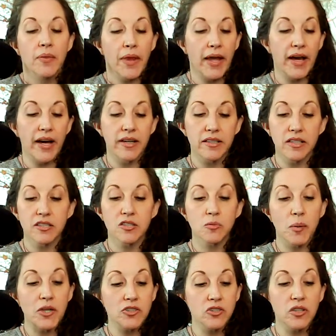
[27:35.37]
and
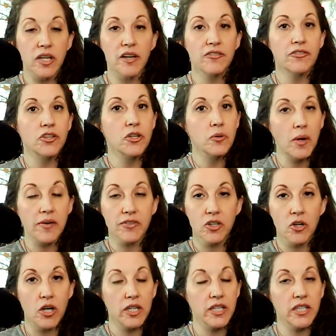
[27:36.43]
especially if you have a
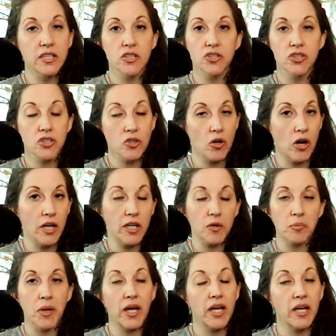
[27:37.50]
chronic condition chronic
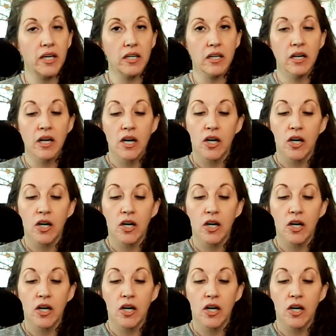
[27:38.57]
pain